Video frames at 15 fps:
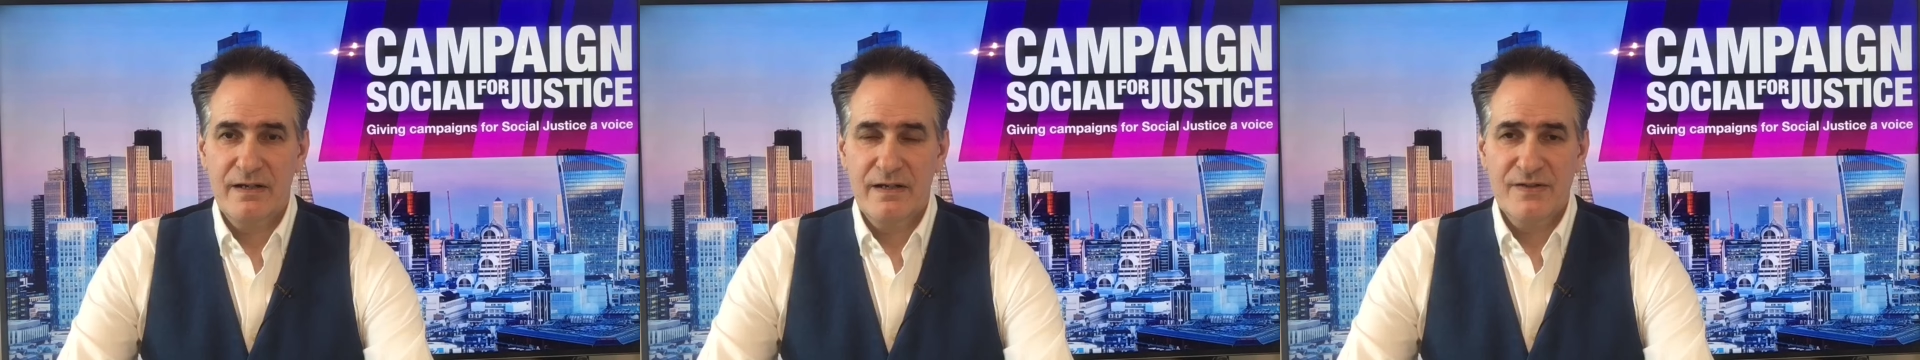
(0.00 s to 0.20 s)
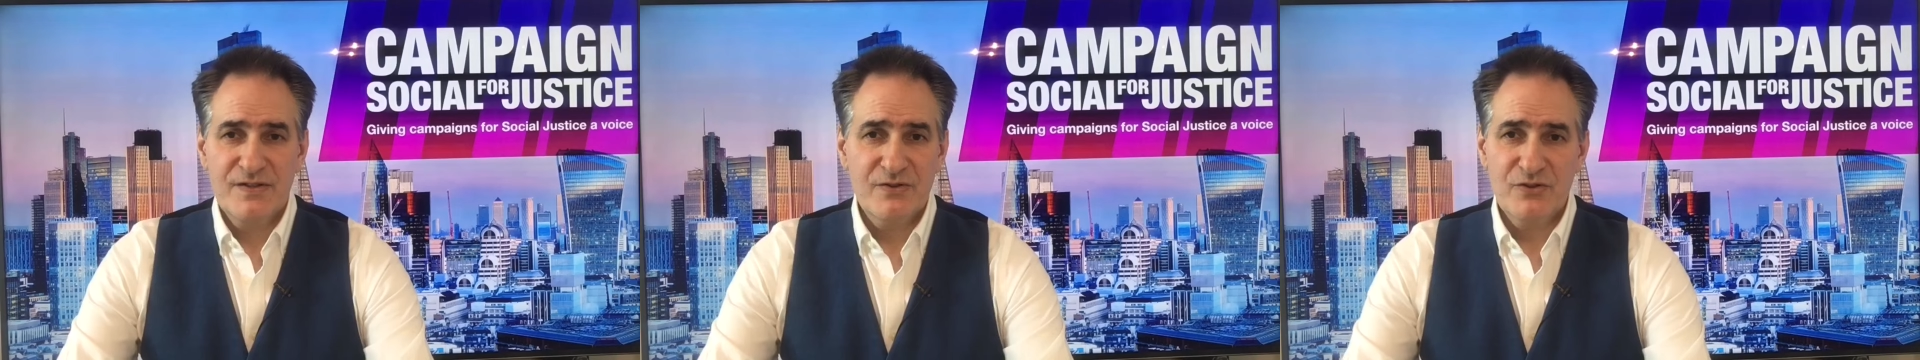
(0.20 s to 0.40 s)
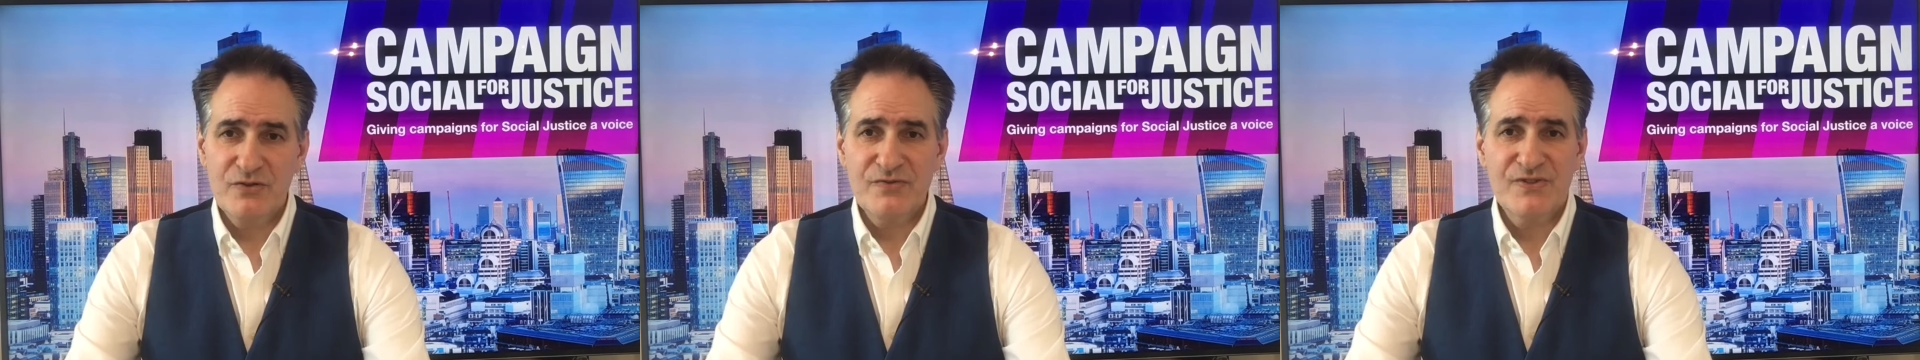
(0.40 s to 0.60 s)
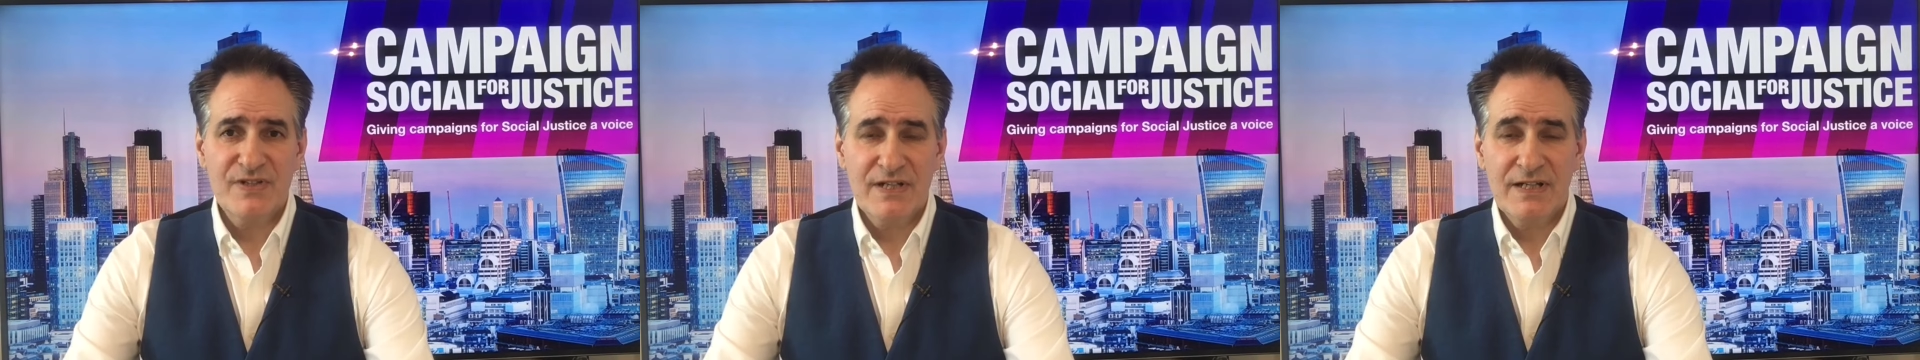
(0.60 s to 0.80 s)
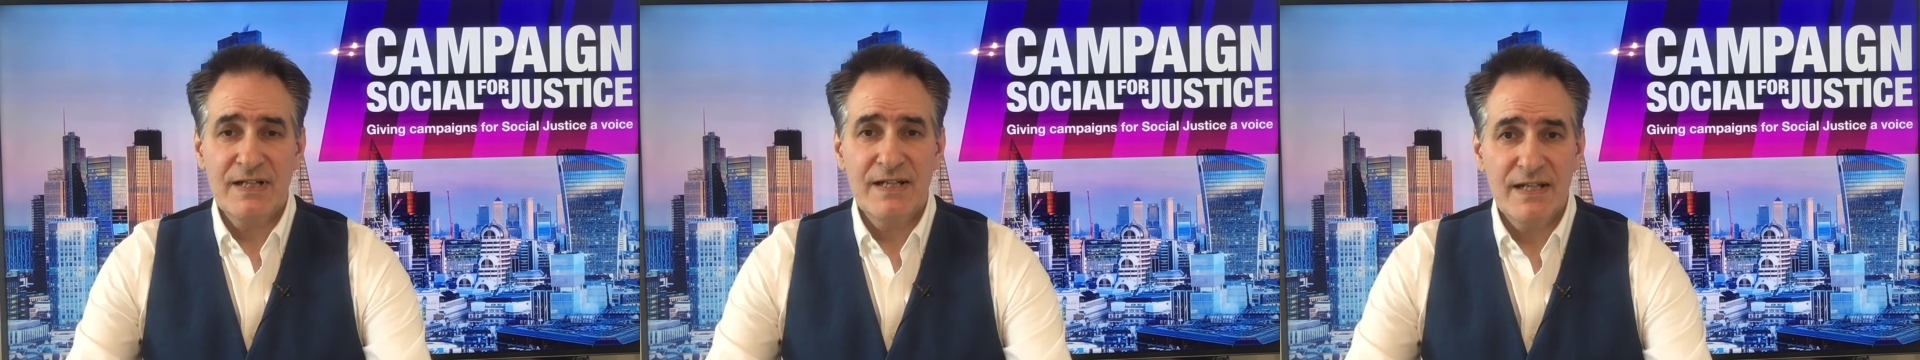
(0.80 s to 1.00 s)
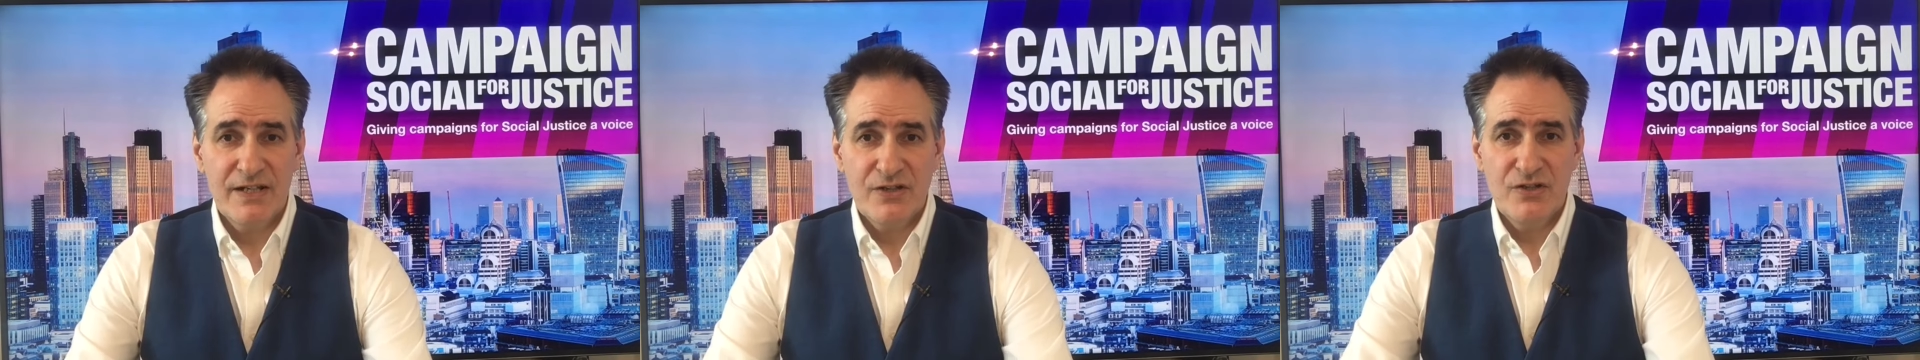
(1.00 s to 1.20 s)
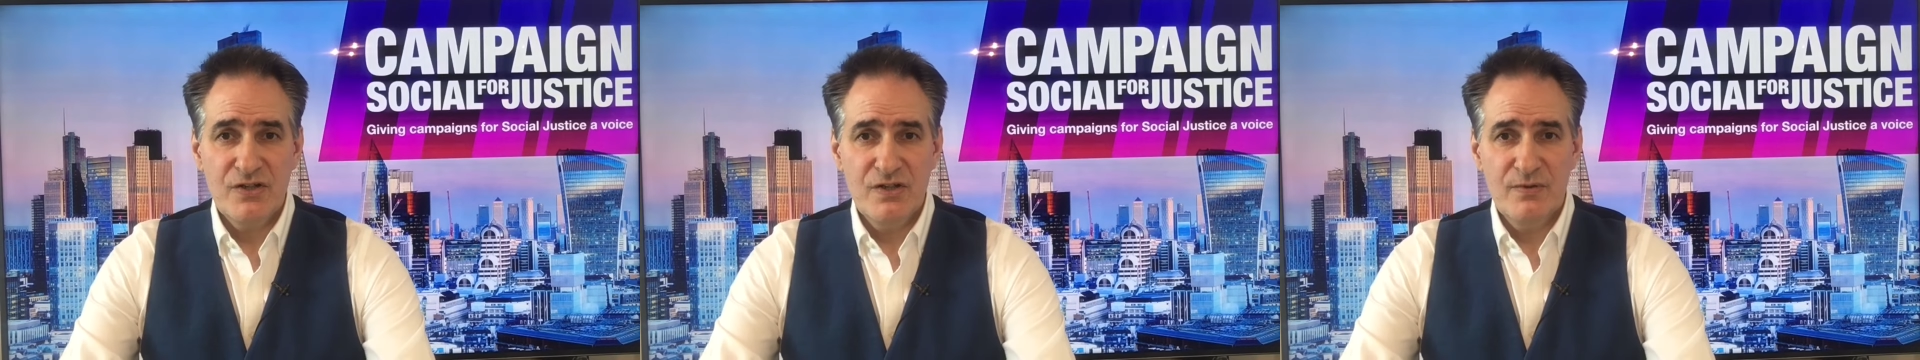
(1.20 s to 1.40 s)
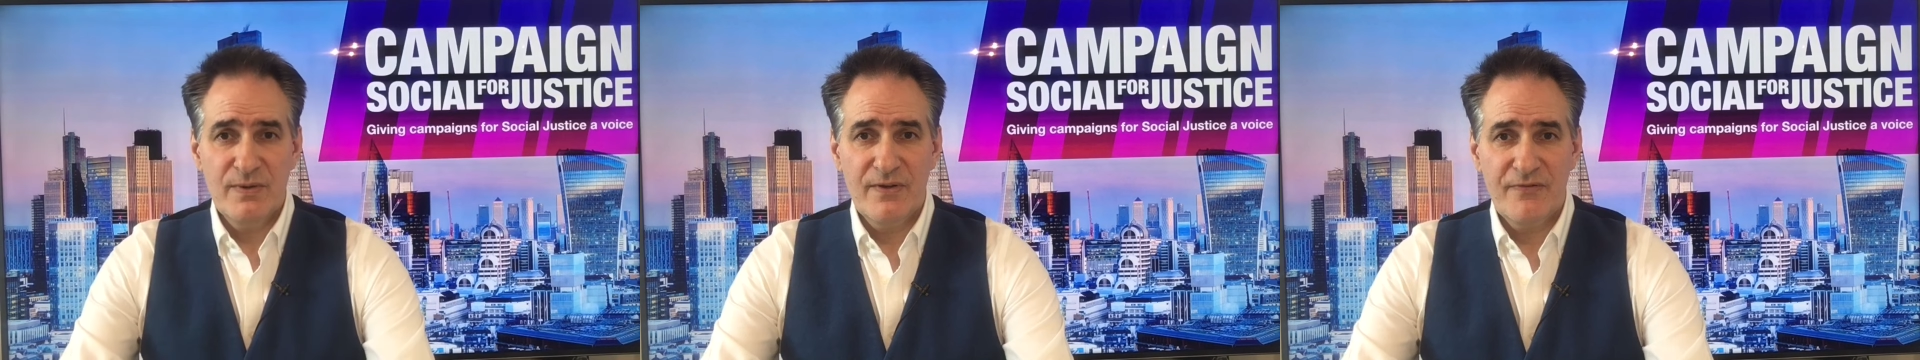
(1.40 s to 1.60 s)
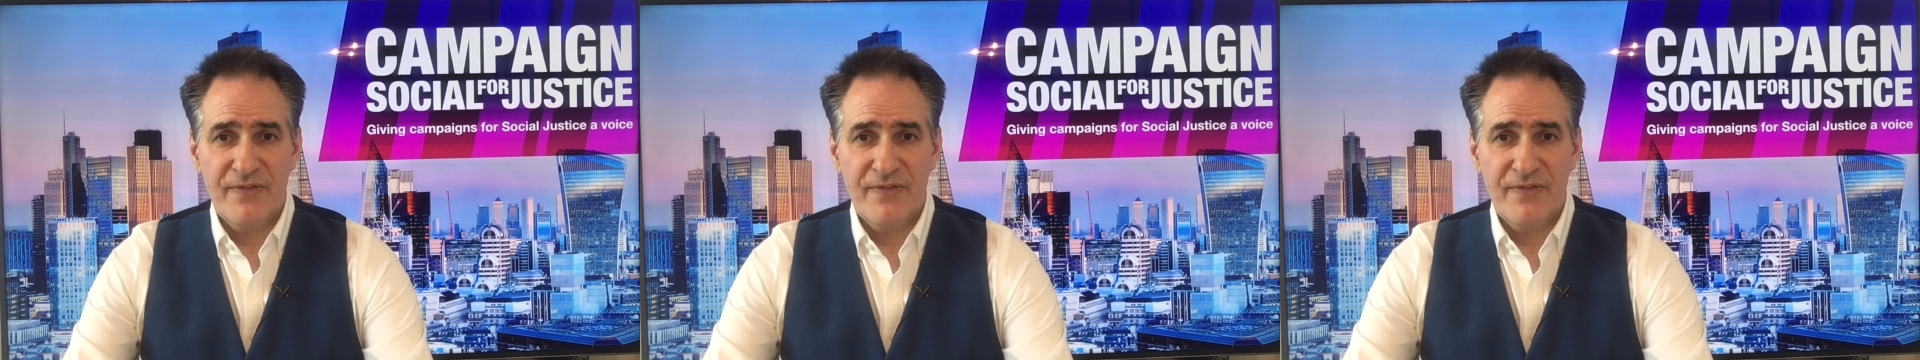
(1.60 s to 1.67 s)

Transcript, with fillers: So Johnson clearly knew at